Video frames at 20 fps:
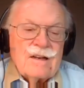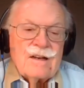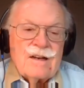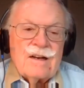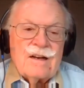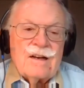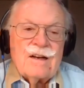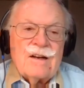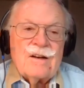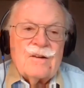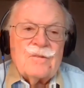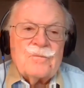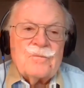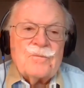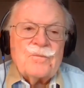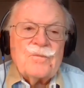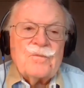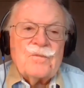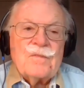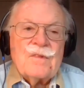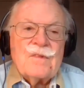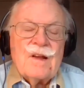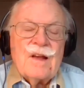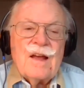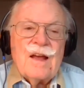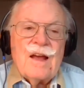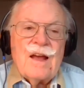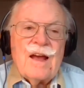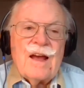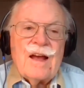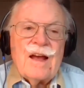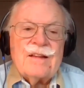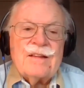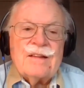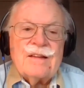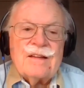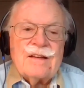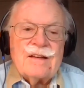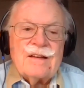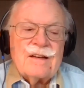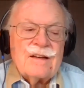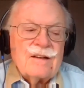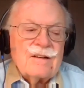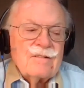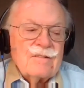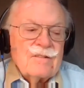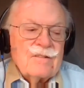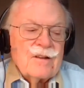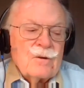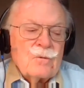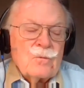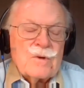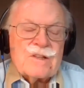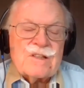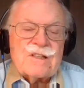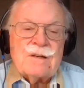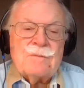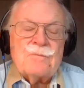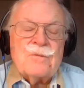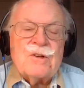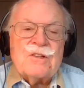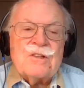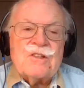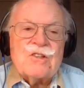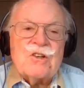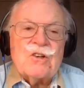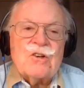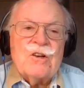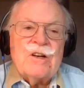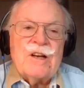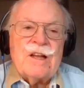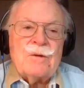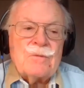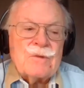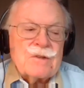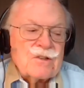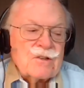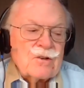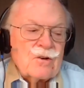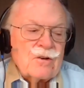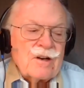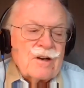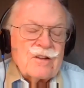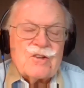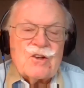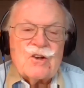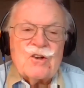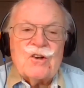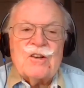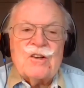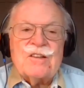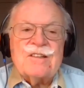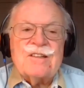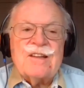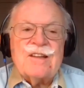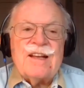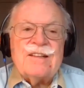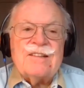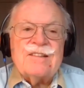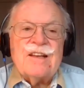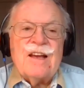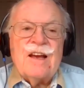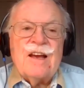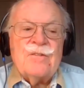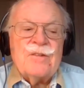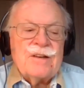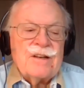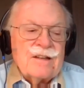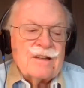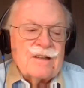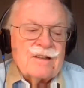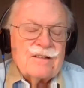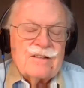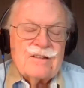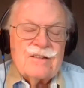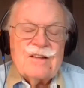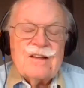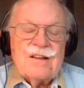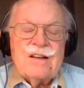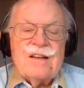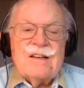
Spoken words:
And there was some concern he was going to turn state's evidence.